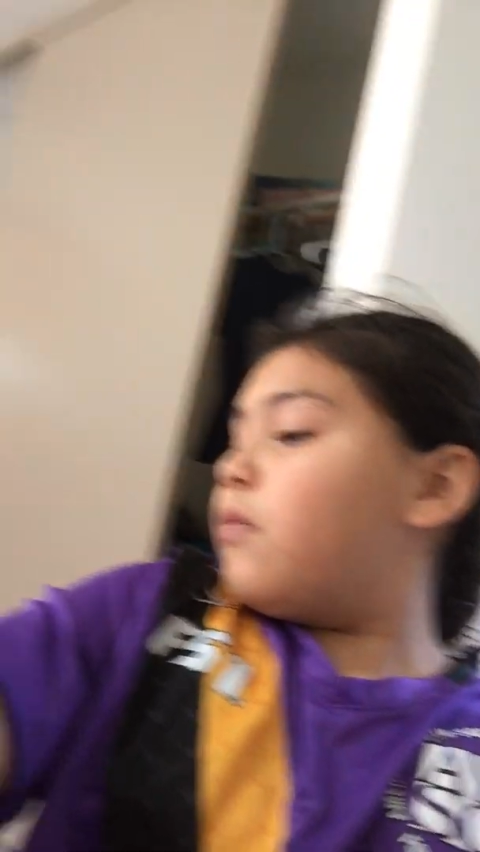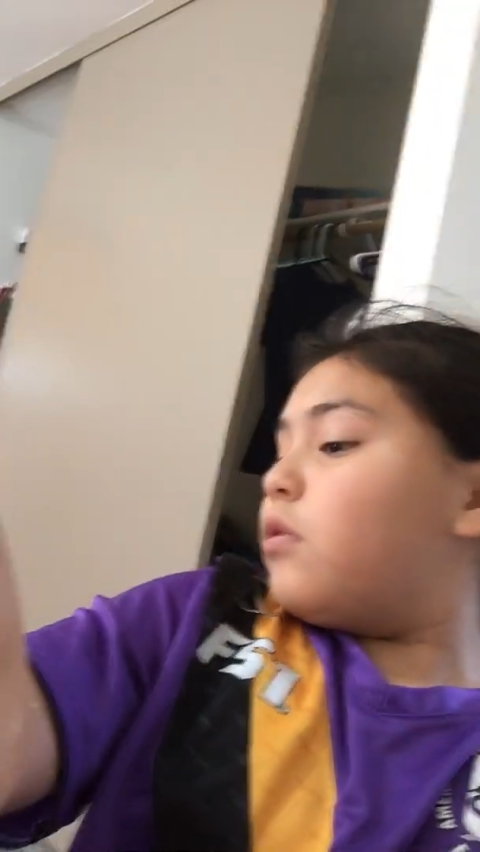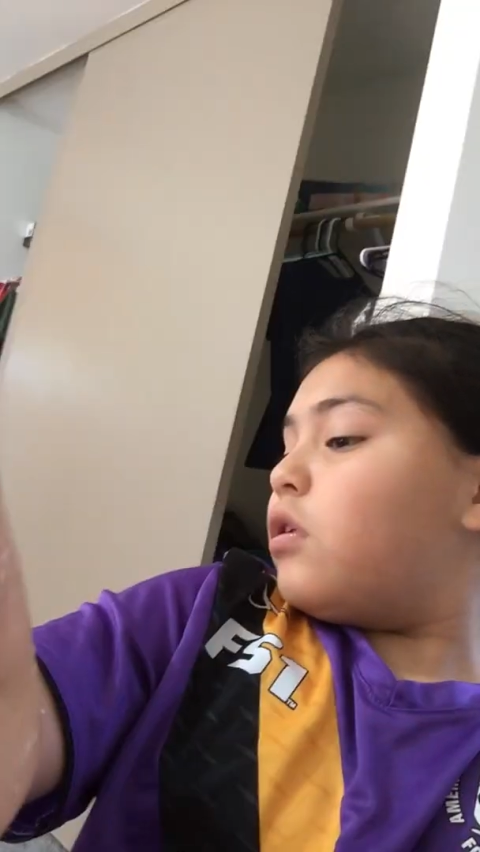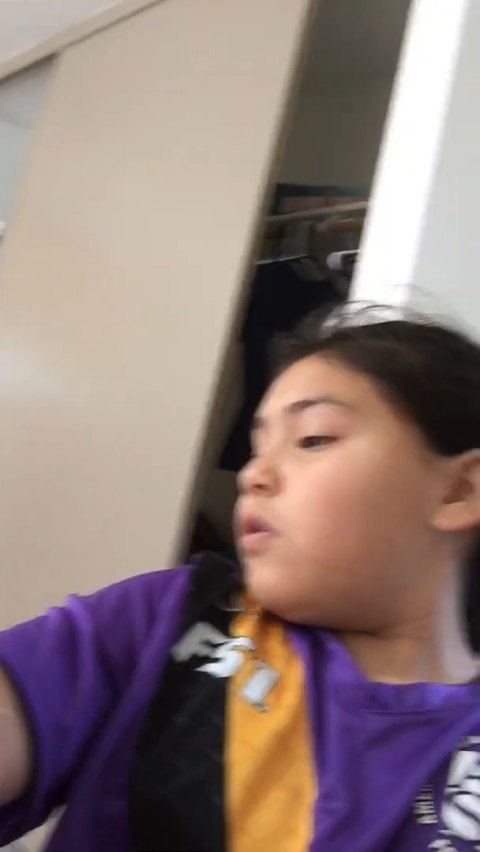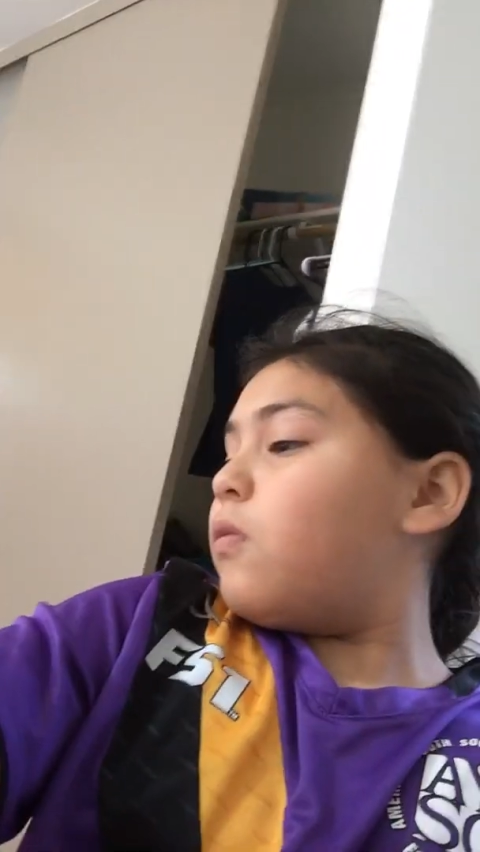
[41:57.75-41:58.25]

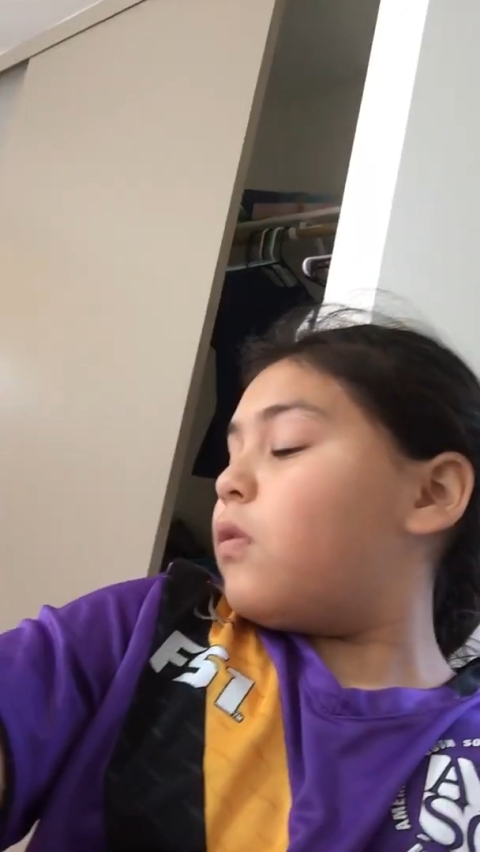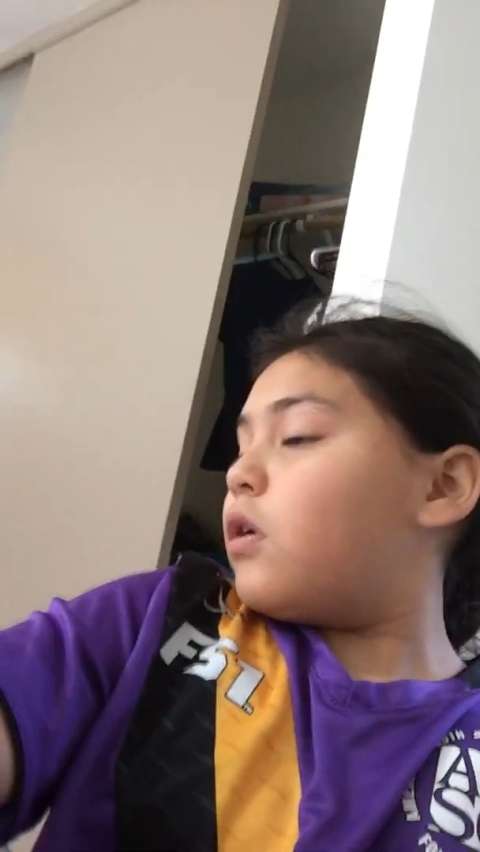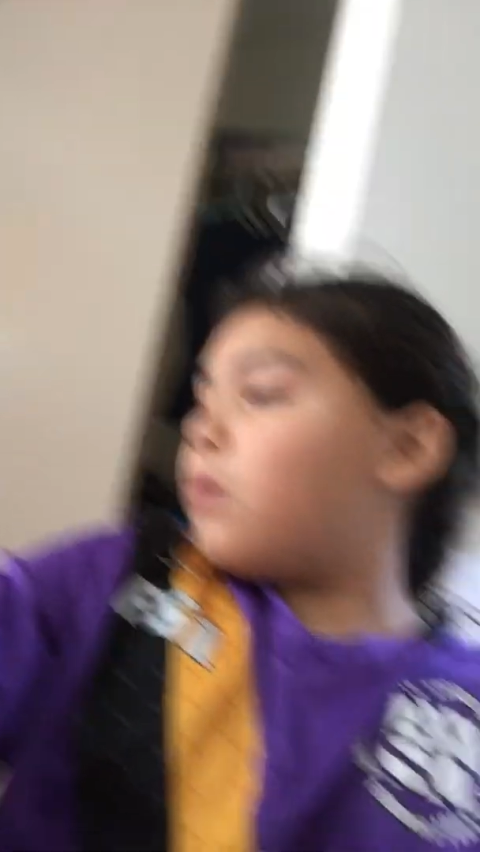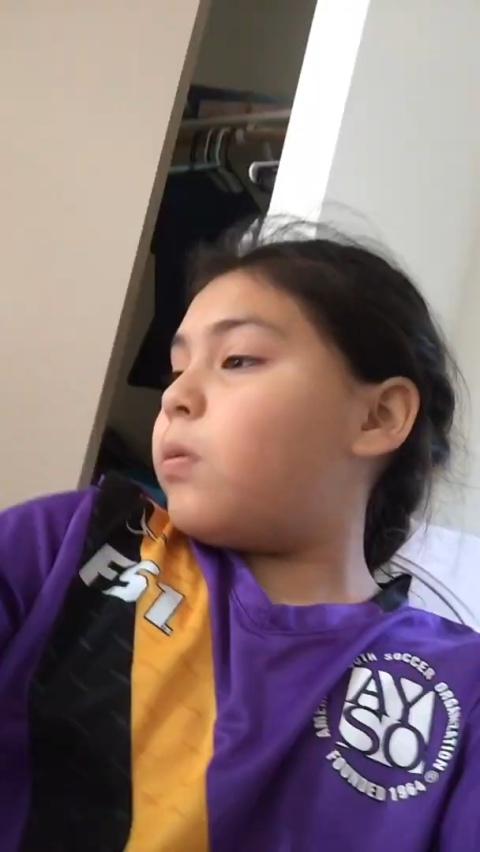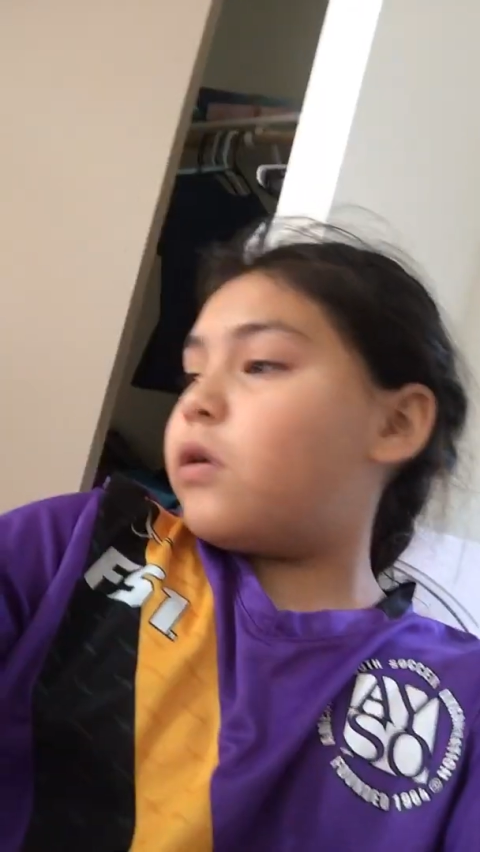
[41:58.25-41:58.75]
really
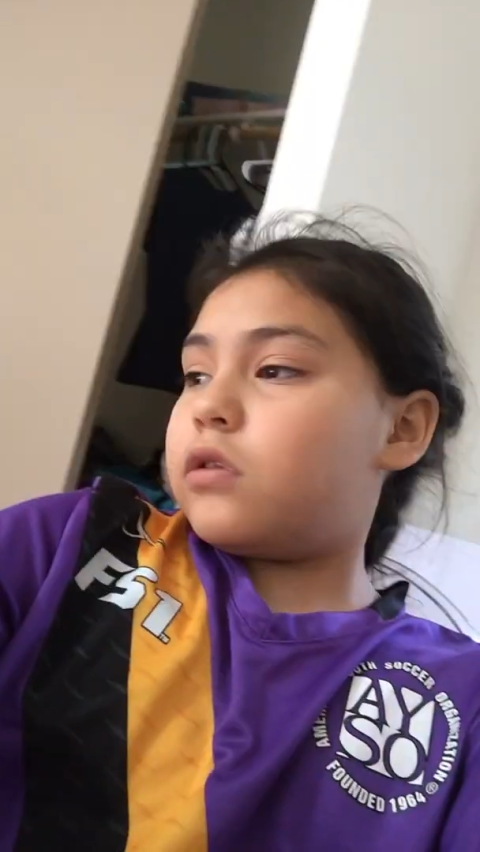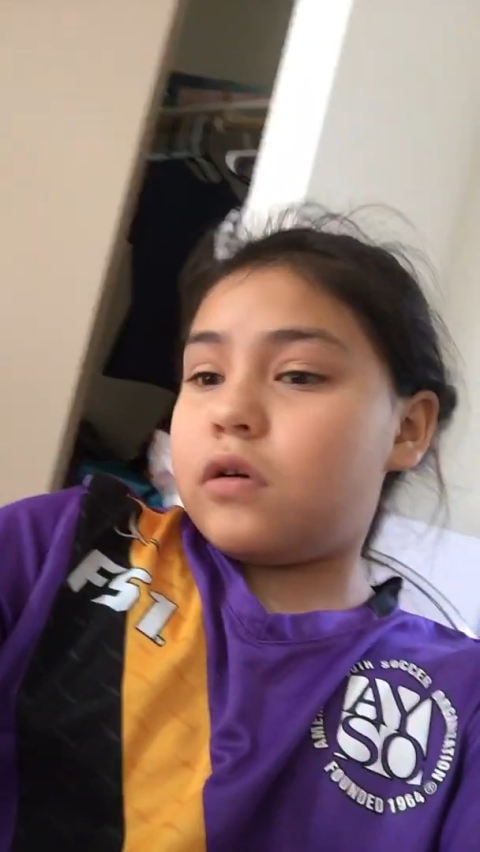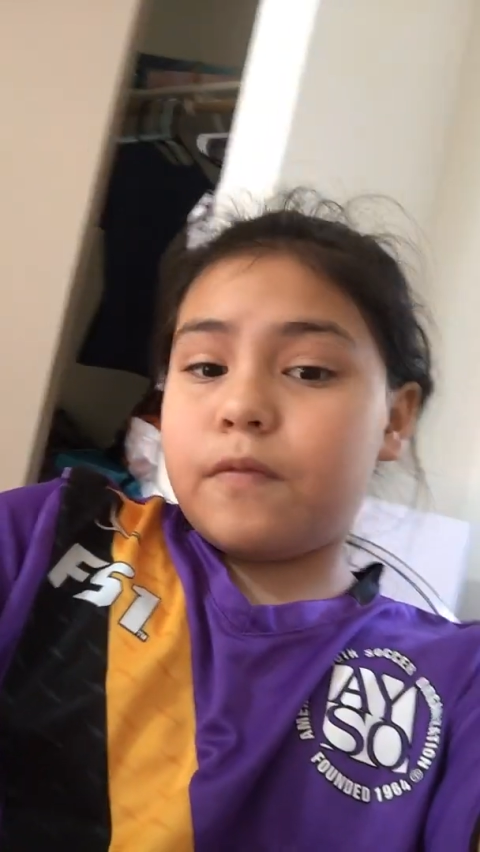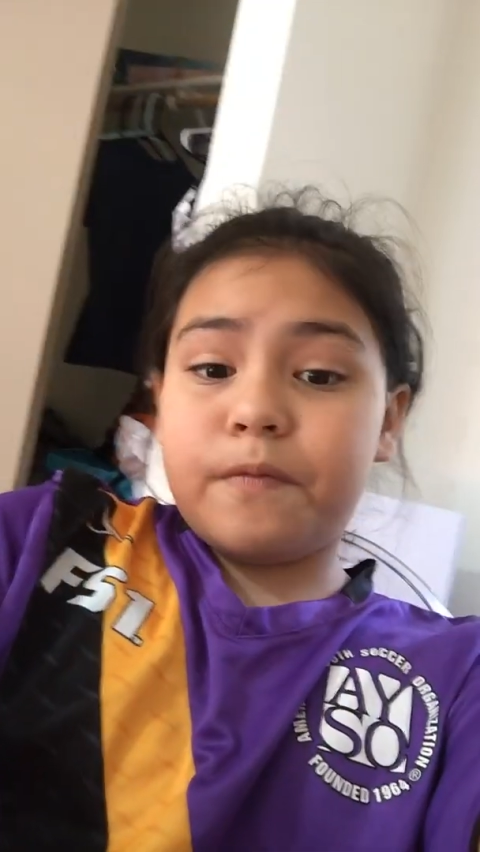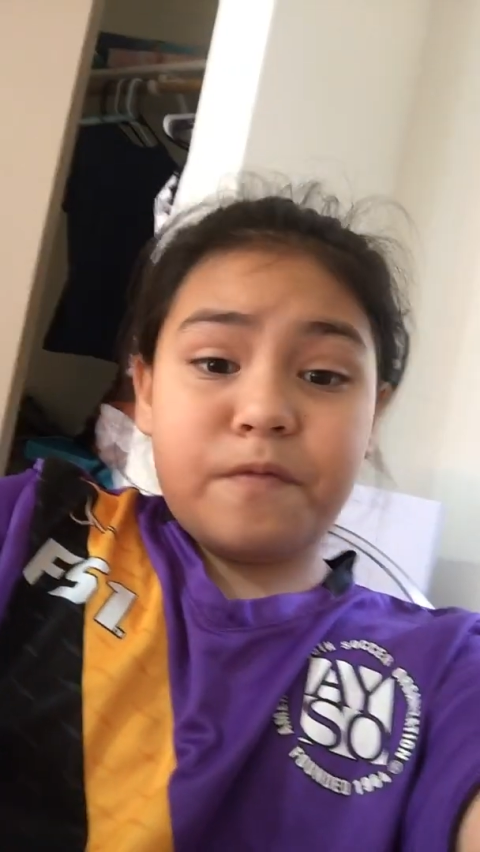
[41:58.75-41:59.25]
want to build
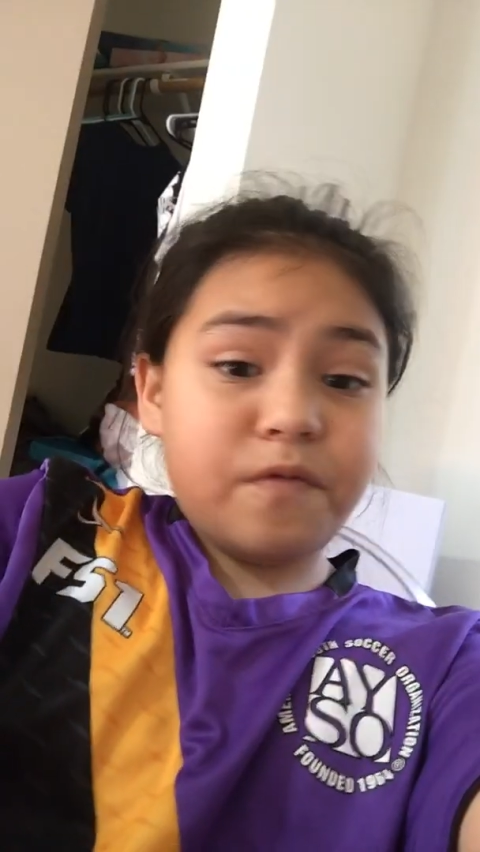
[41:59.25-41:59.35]
up